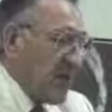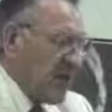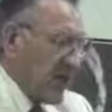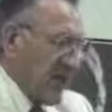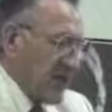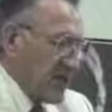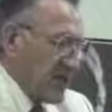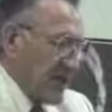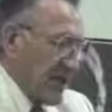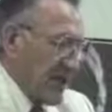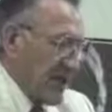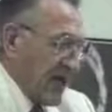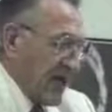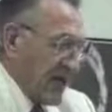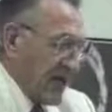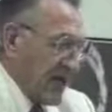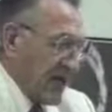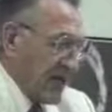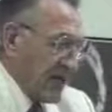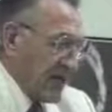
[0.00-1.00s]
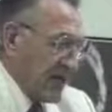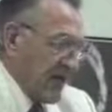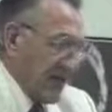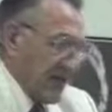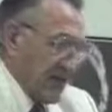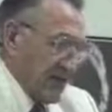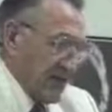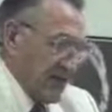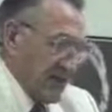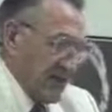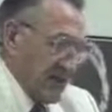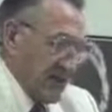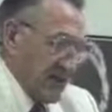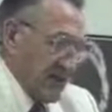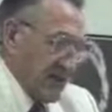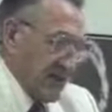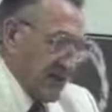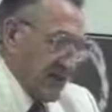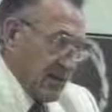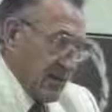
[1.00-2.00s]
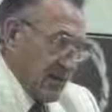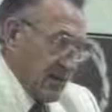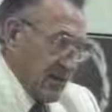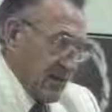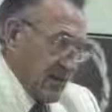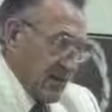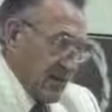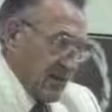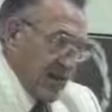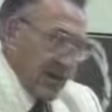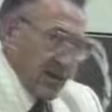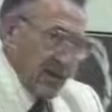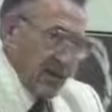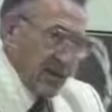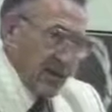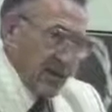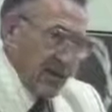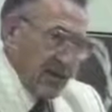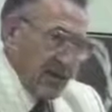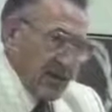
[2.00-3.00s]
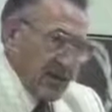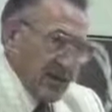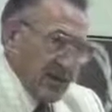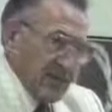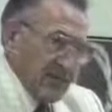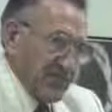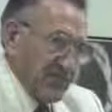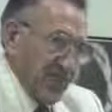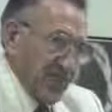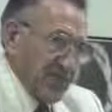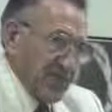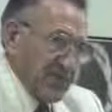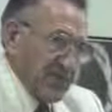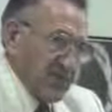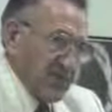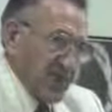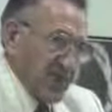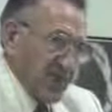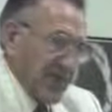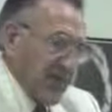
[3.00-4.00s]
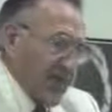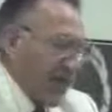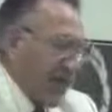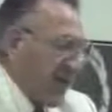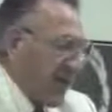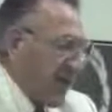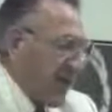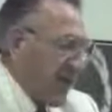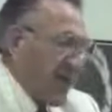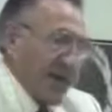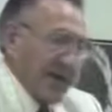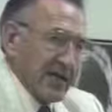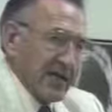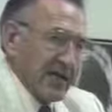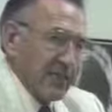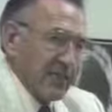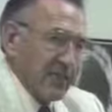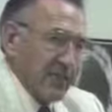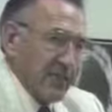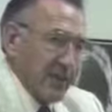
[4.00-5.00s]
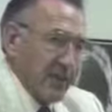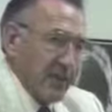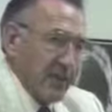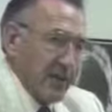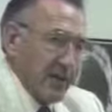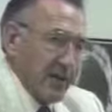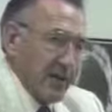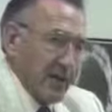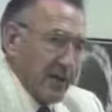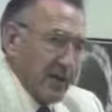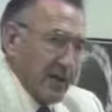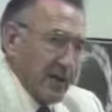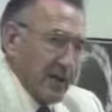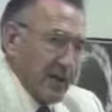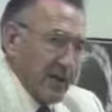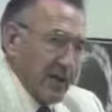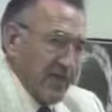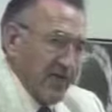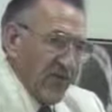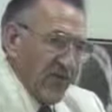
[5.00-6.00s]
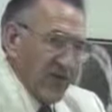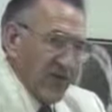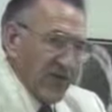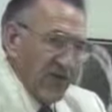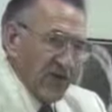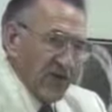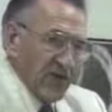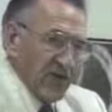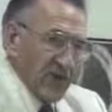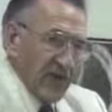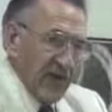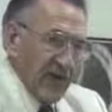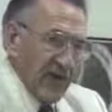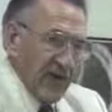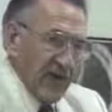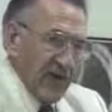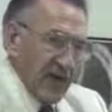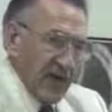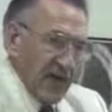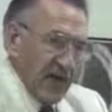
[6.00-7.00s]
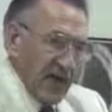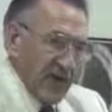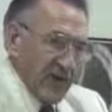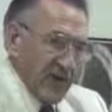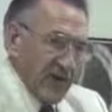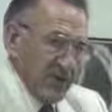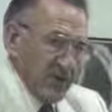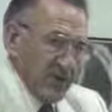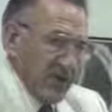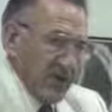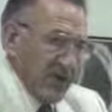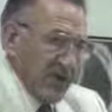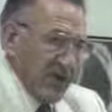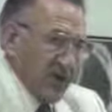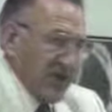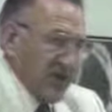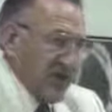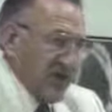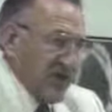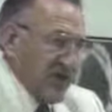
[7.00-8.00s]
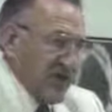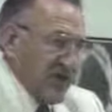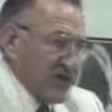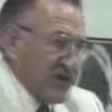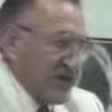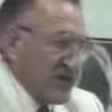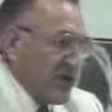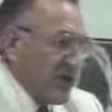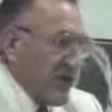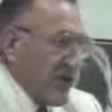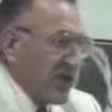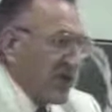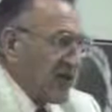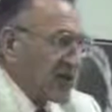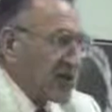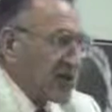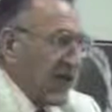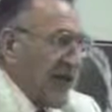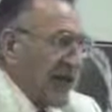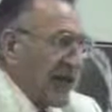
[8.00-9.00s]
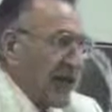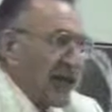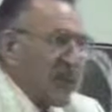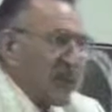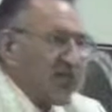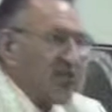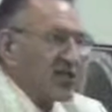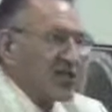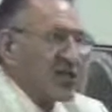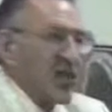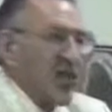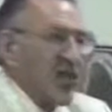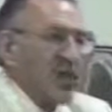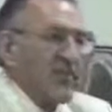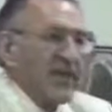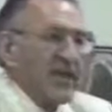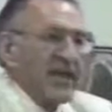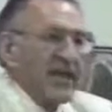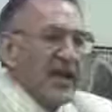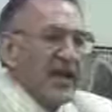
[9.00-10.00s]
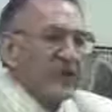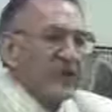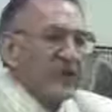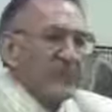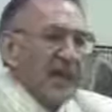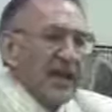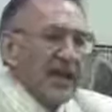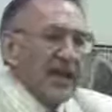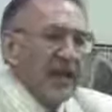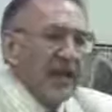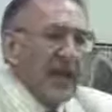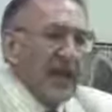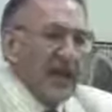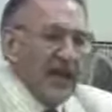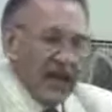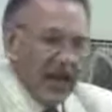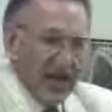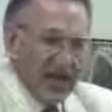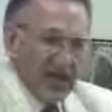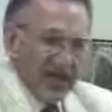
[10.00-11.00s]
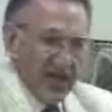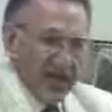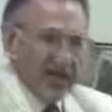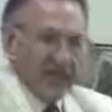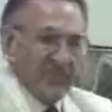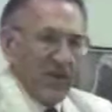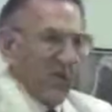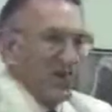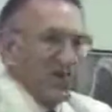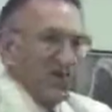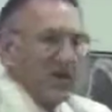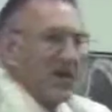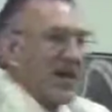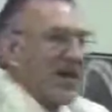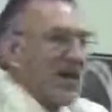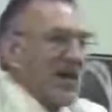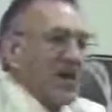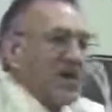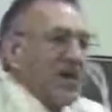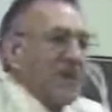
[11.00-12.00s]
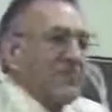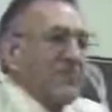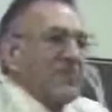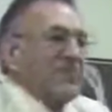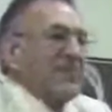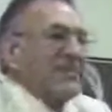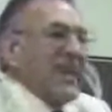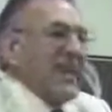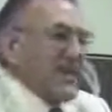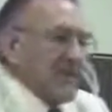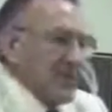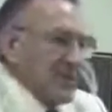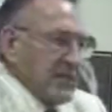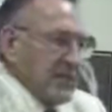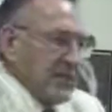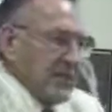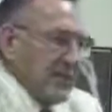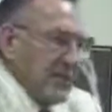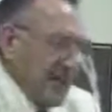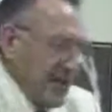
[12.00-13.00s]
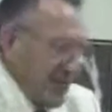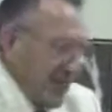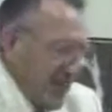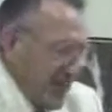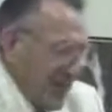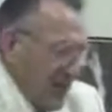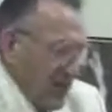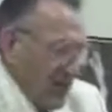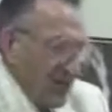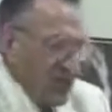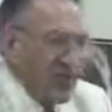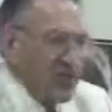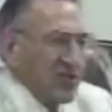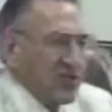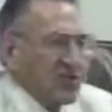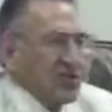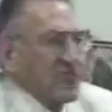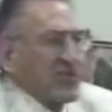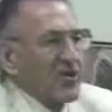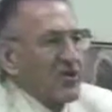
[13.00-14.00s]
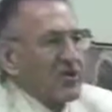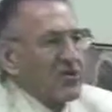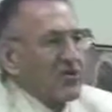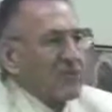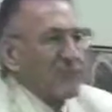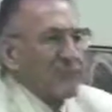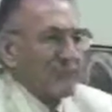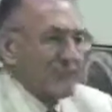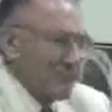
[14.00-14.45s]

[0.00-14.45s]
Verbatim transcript: has not yet been confirmed one of the greatest exponents of, of pot for years now, has been truly converted to understand it is terribly detrimental and has exposed it 100%, but they won't use the books.